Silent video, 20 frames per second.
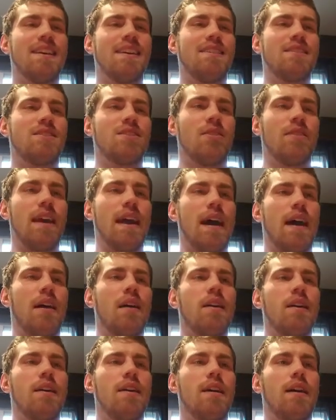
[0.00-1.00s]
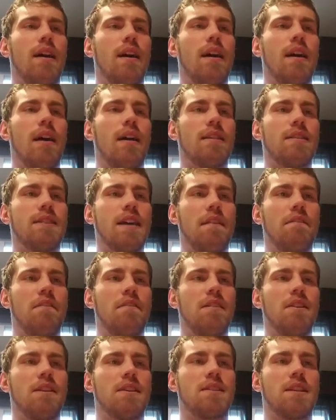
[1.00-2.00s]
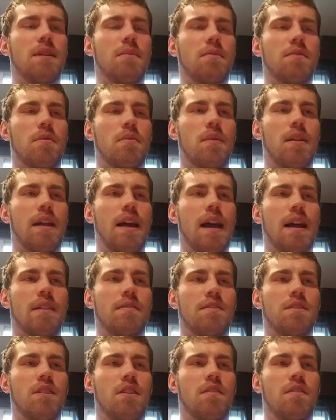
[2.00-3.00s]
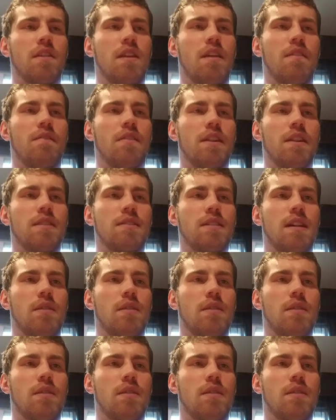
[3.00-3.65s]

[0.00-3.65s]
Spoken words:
So yeah, definitely stems from a lack of self-confidence,